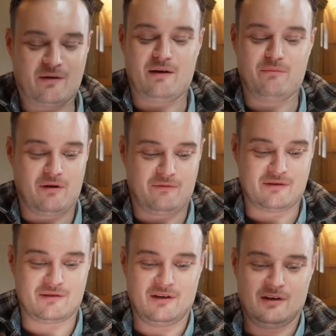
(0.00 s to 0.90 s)
Okay,
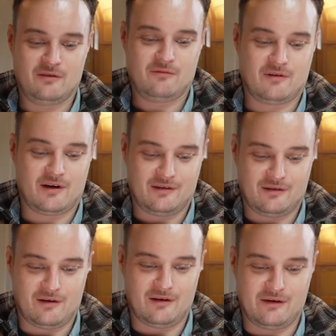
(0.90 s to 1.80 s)
perfect. All right,
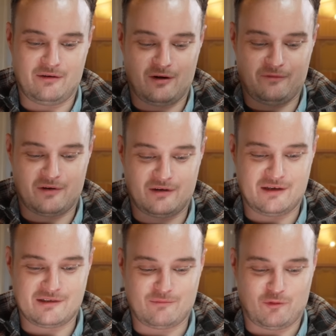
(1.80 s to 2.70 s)
I'll let you know if I
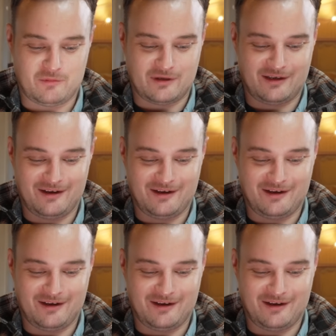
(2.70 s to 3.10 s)
need some more money.